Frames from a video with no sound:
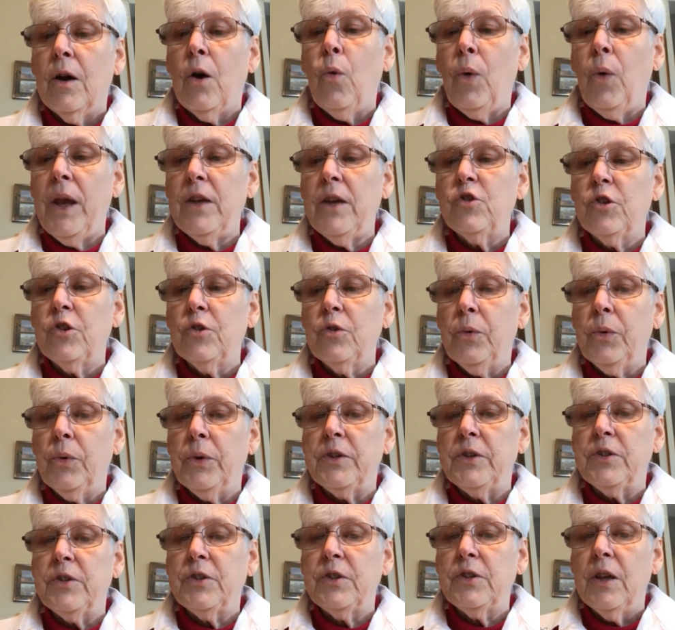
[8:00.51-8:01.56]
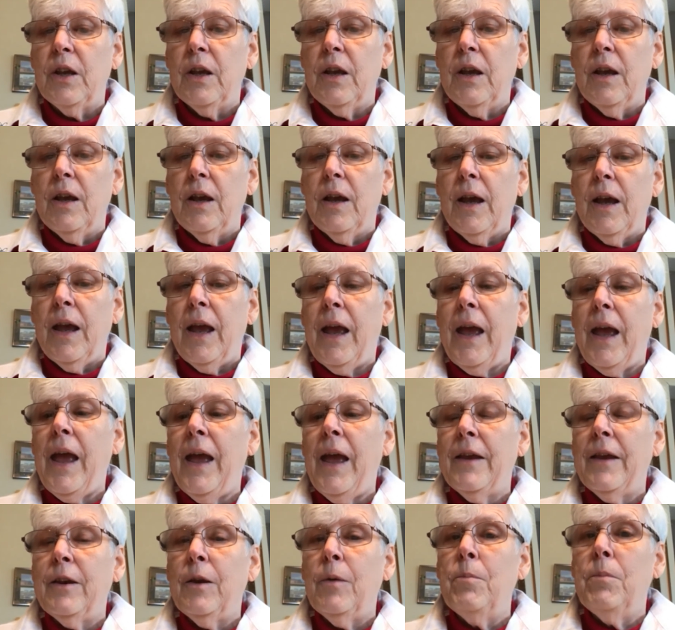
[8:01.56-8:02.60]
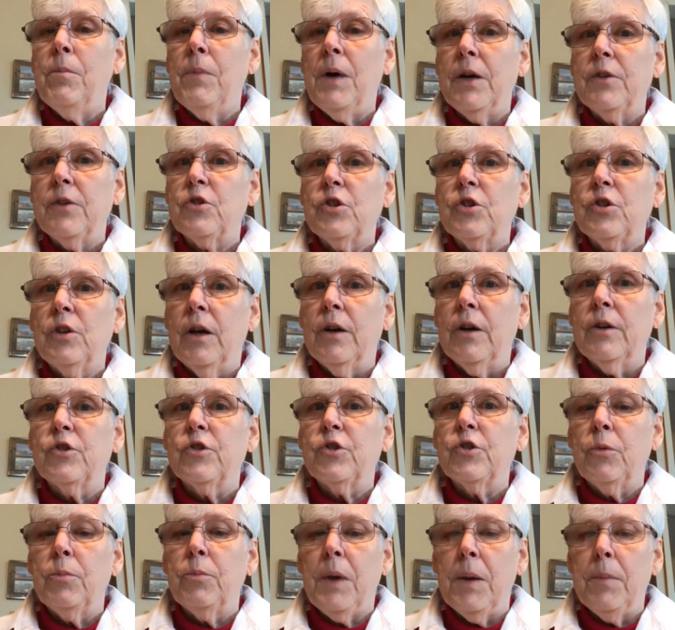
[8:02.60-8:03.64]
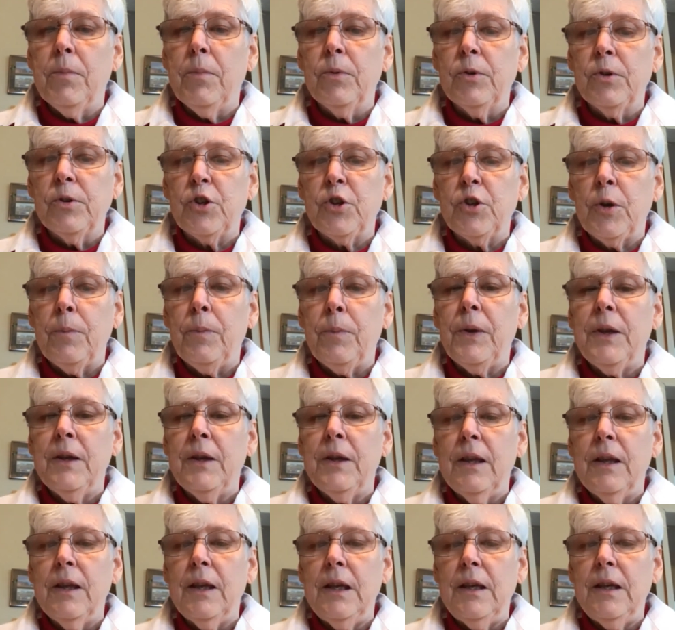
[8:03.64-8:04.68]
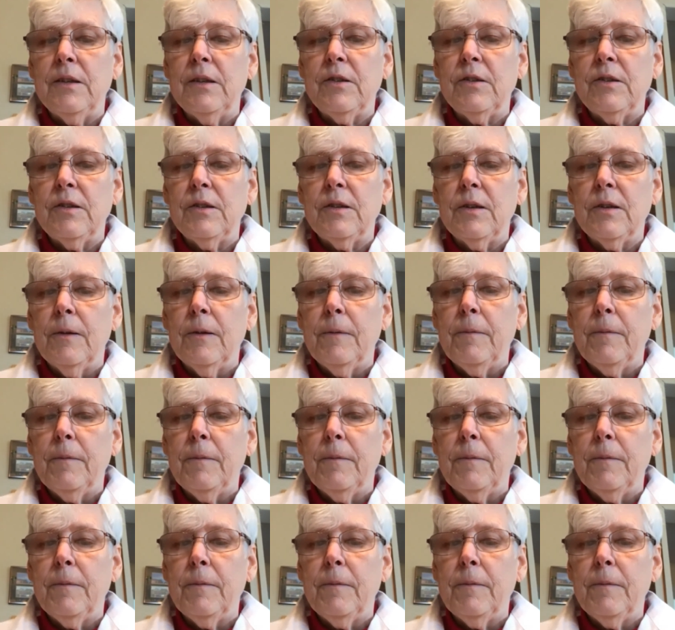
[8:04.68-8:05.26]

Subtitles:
wage increase, and a much larger membership in the East.